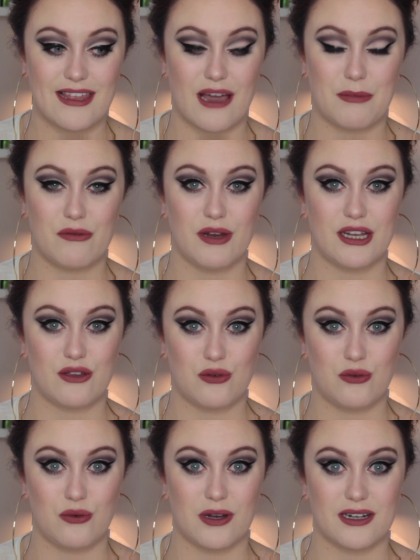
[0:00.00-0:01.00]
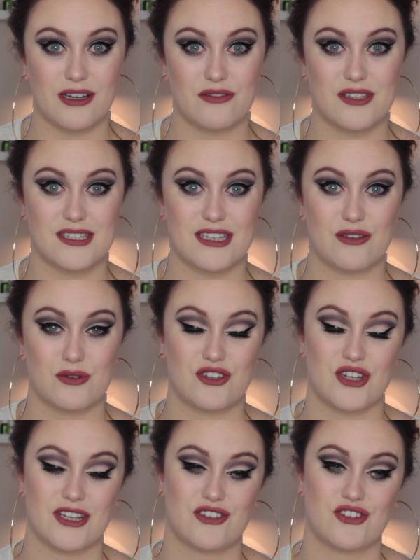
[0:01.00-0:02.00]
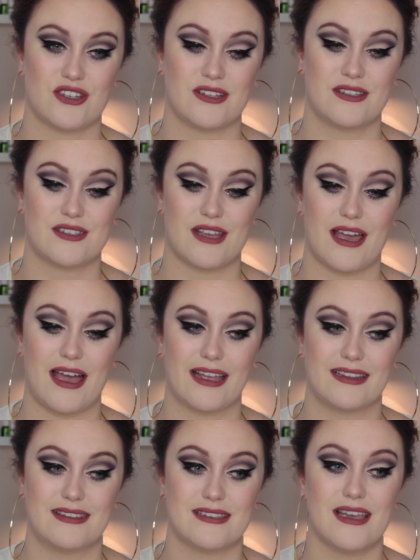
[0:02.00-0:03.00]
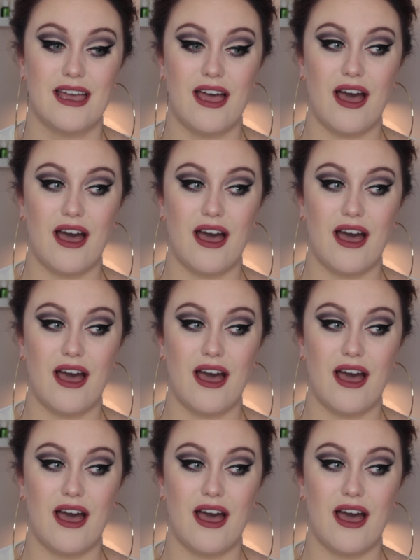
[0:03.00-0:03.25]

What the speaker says: That would be really cool. I'd love to see your suggestions, and